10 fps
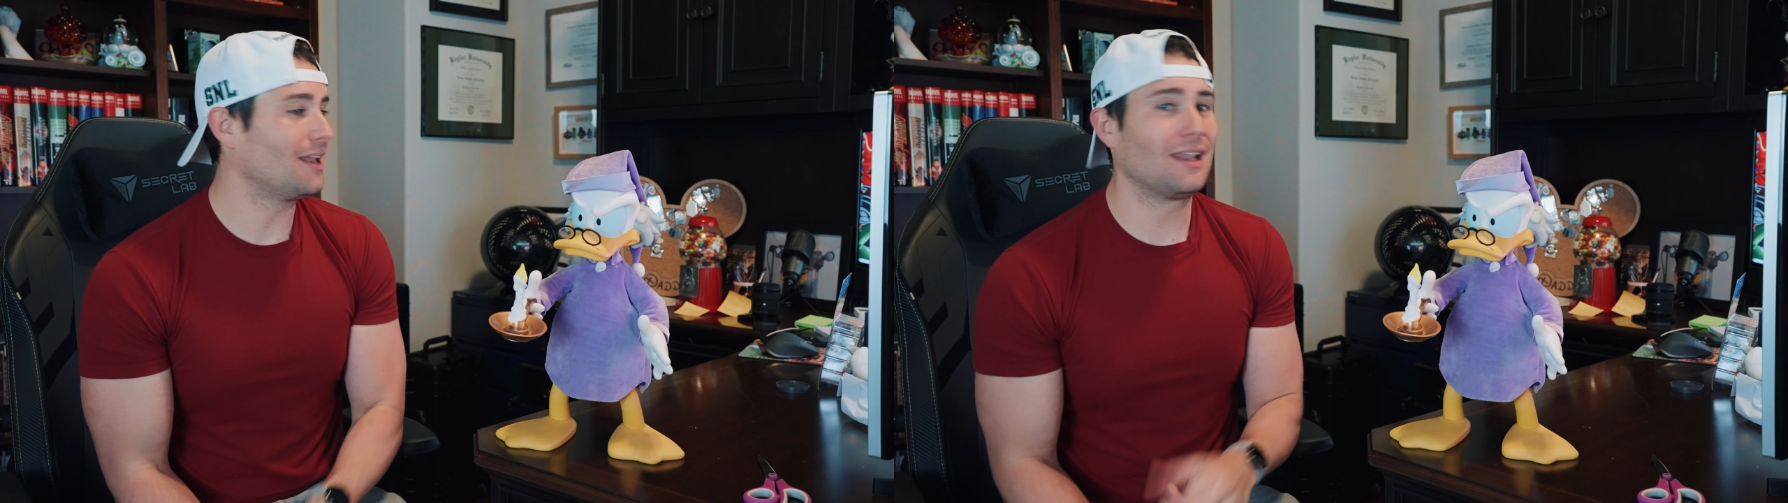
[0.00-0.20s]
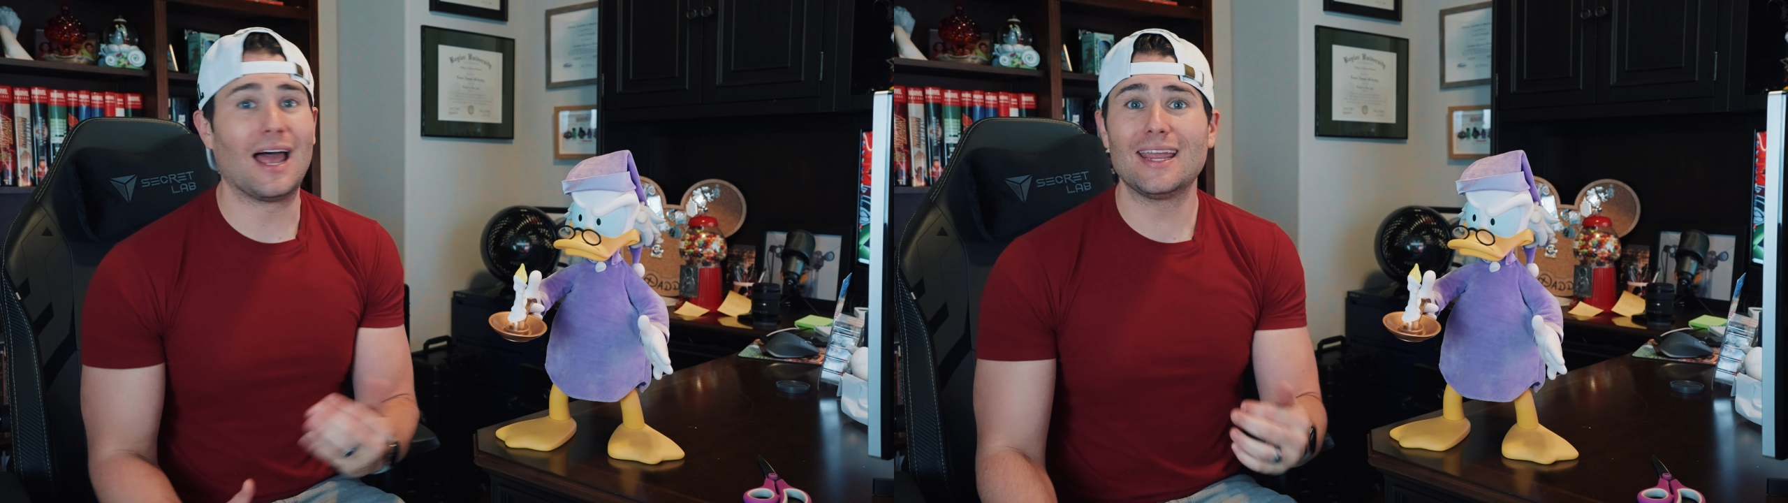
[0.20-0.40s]

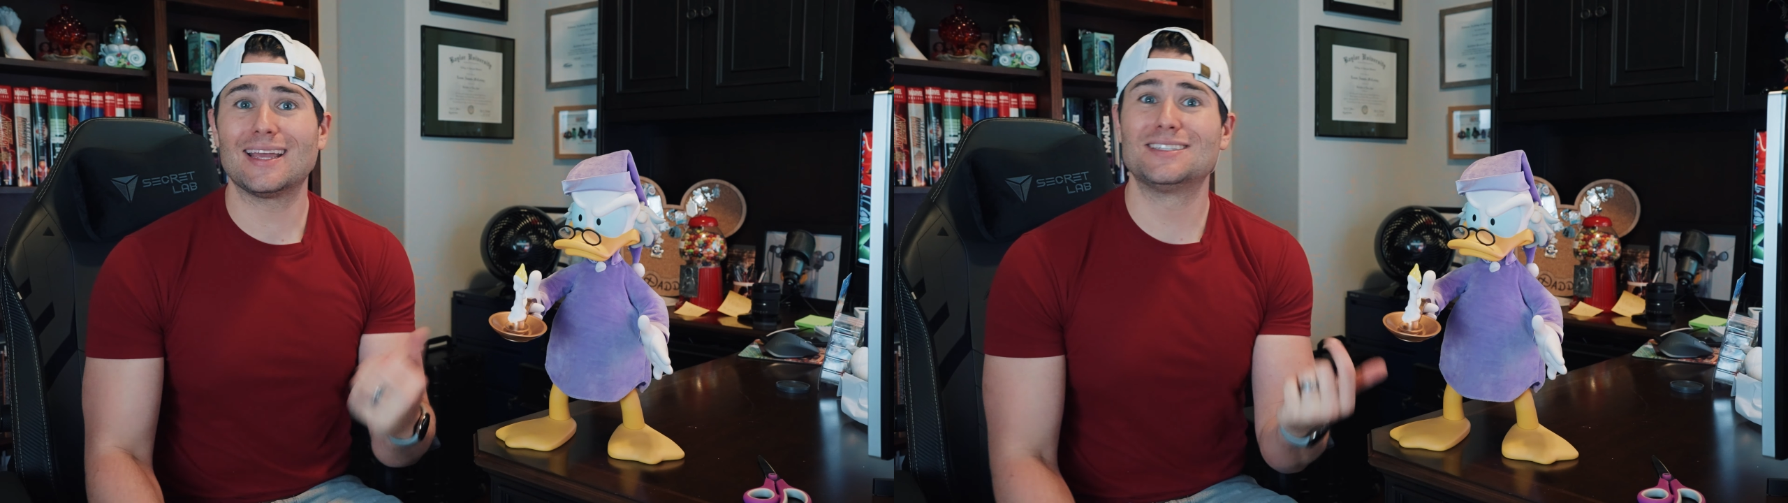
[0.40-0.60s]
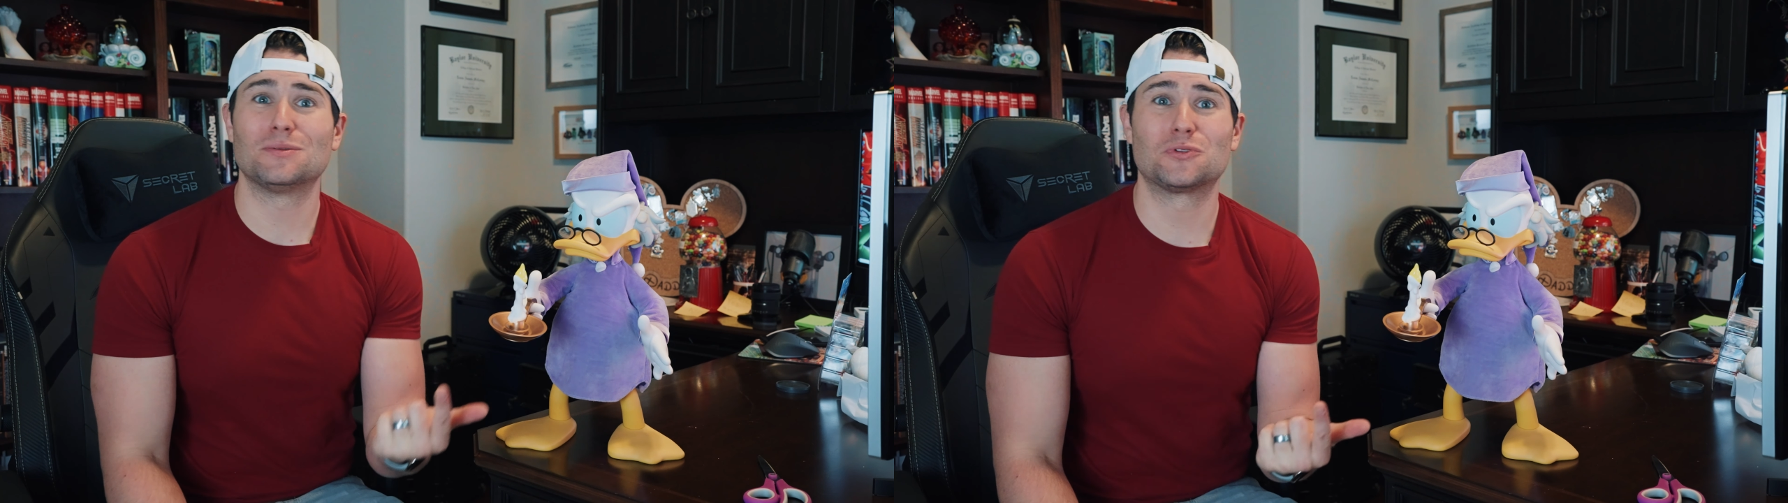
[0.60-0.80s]
Like
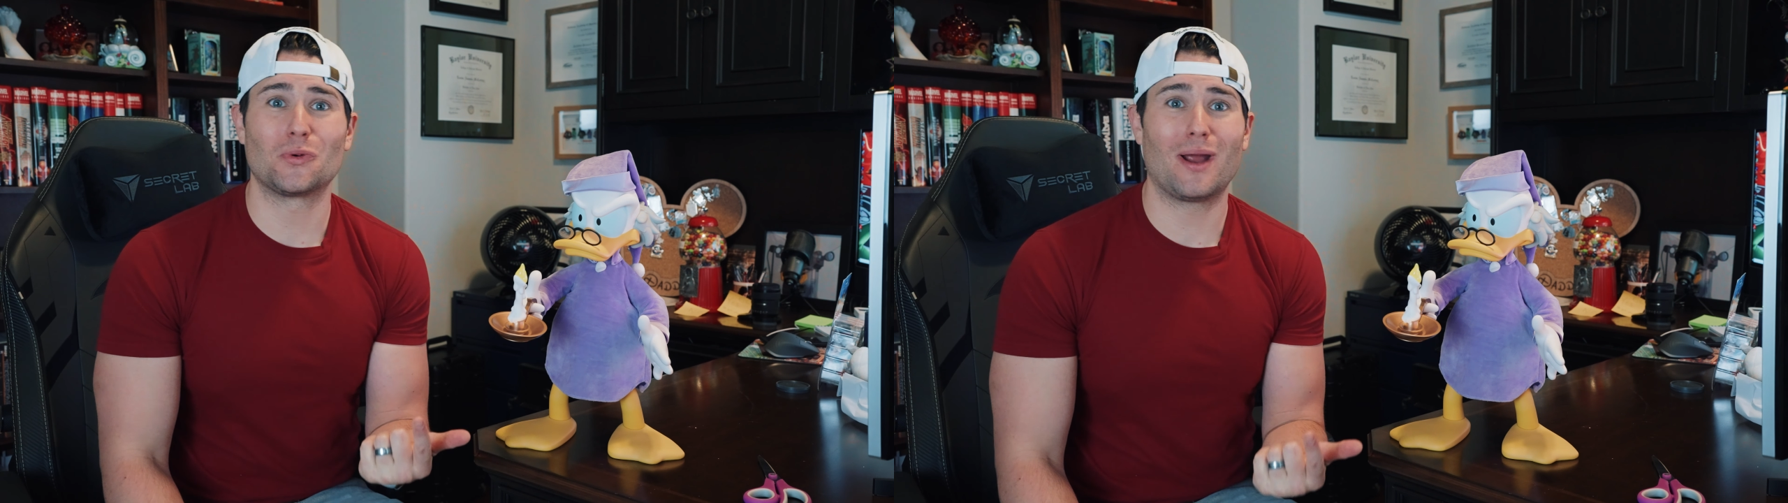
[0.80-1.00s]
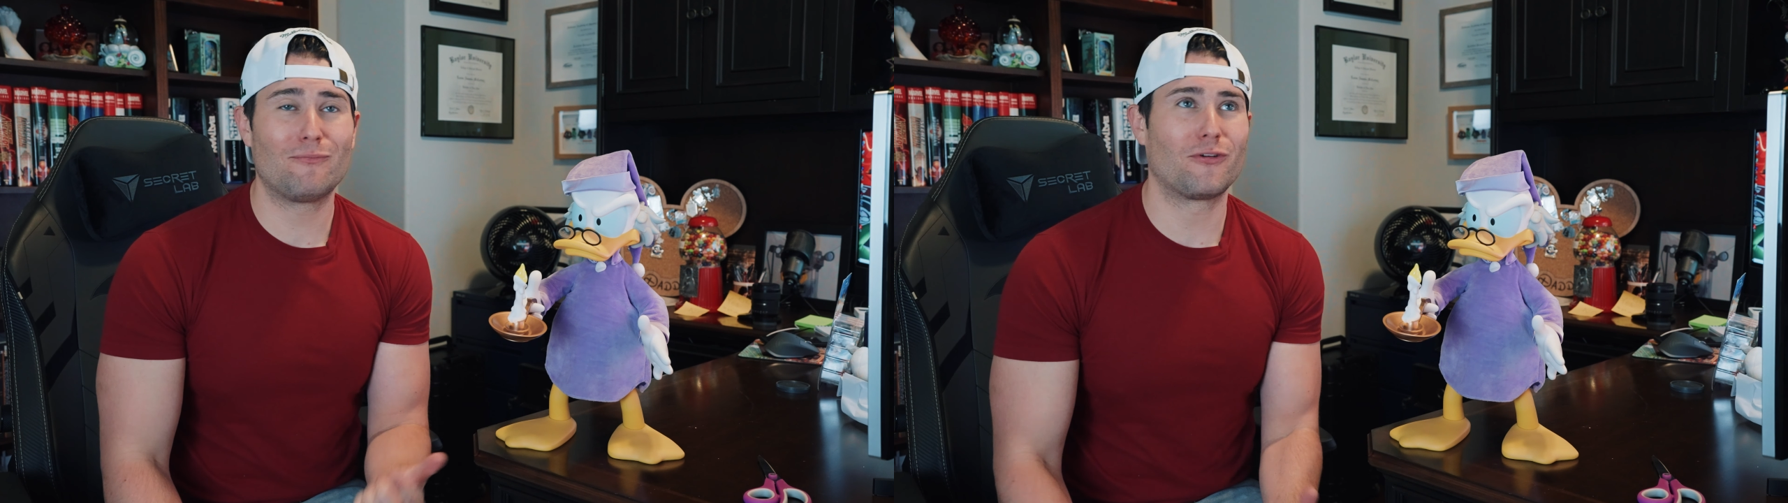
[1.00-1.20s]
and
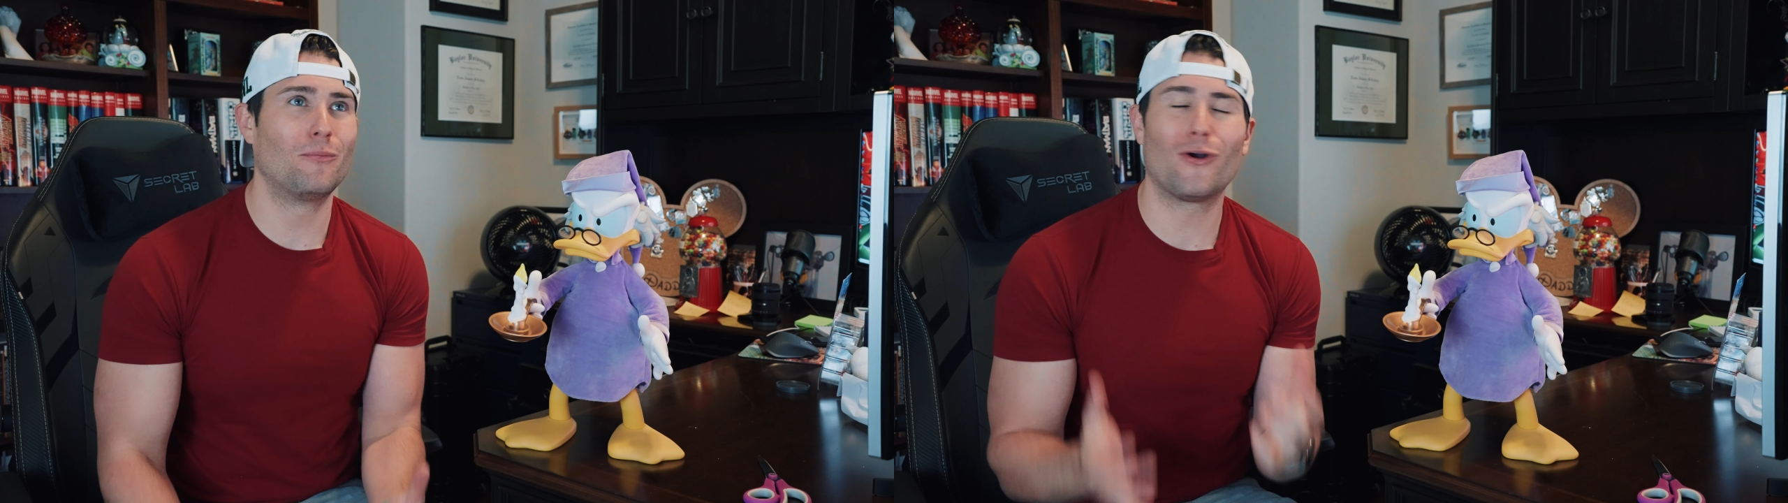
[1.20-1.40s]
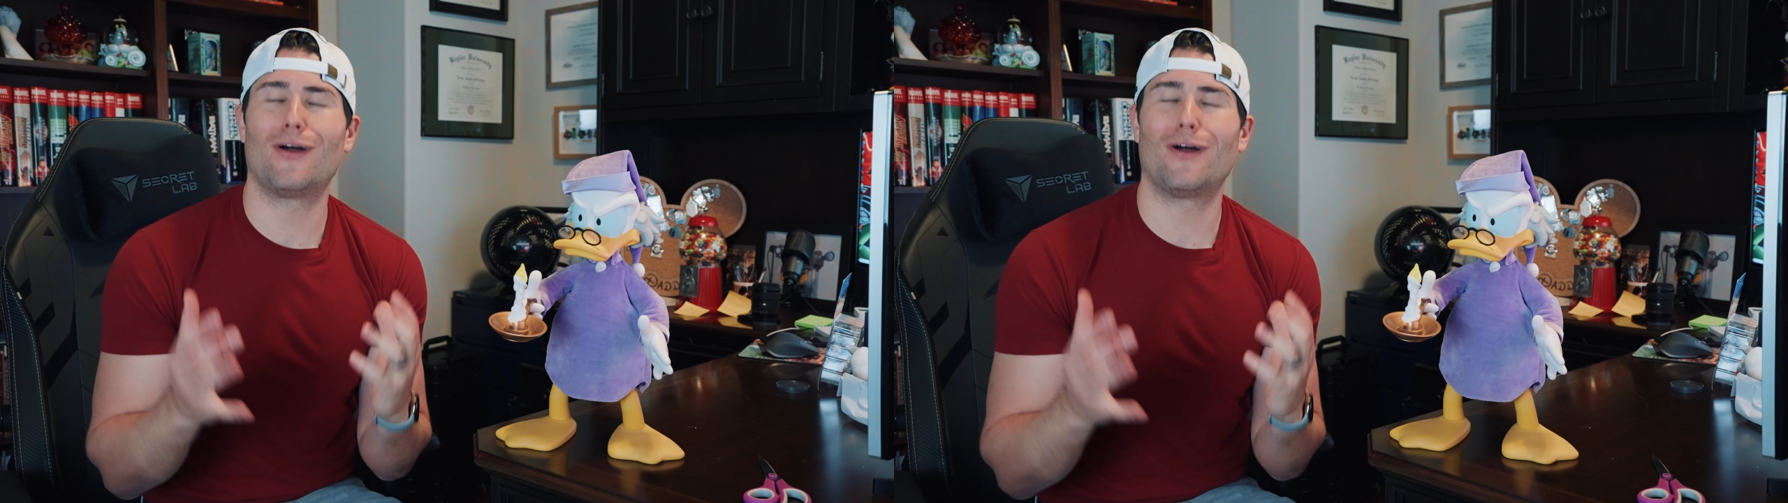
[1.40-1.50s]
subscribe for more